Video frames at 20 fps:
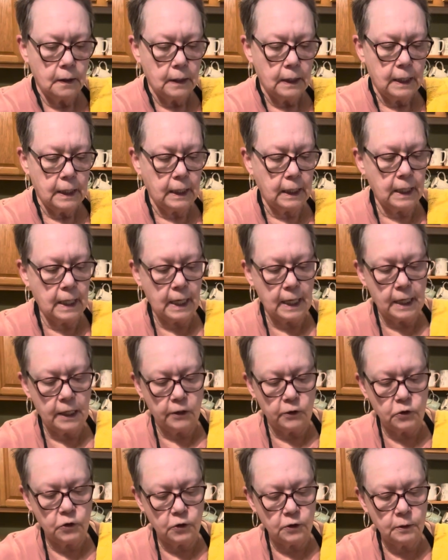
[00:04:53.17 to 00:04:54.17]
and kind of
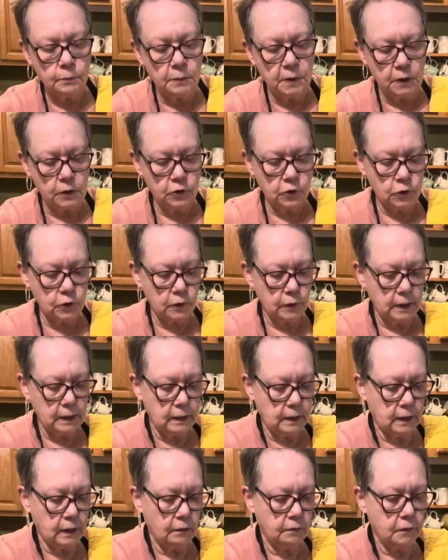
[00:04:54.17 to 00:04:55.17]
just make sure I
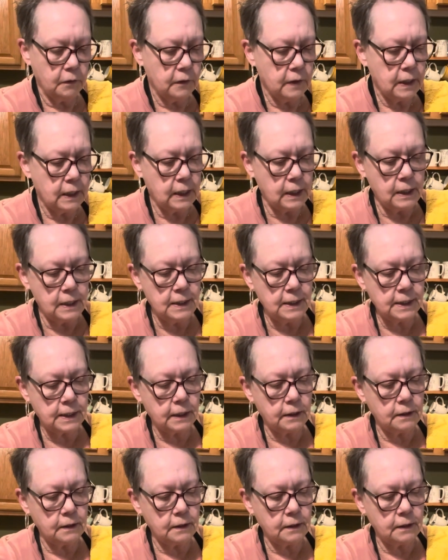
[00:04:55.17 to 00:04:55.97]
cover these.